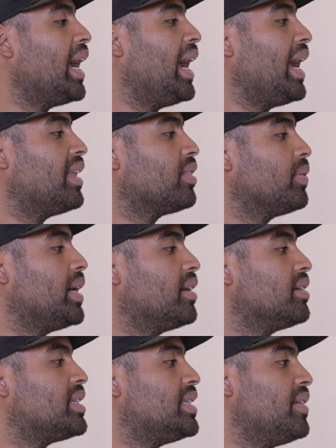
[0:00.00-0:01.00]
and
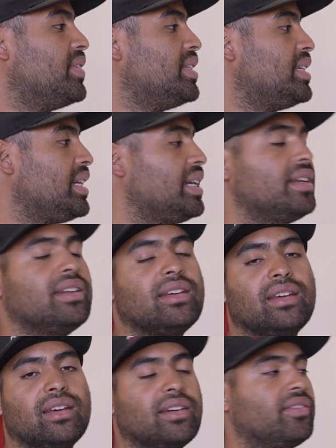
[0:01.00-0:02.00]
317
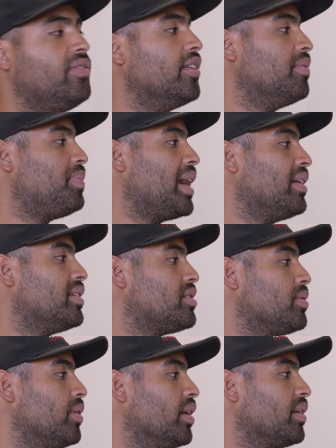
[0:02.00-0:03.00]
foot-pound of
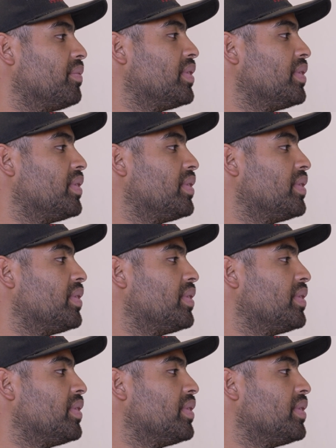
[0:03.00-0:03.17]
torque.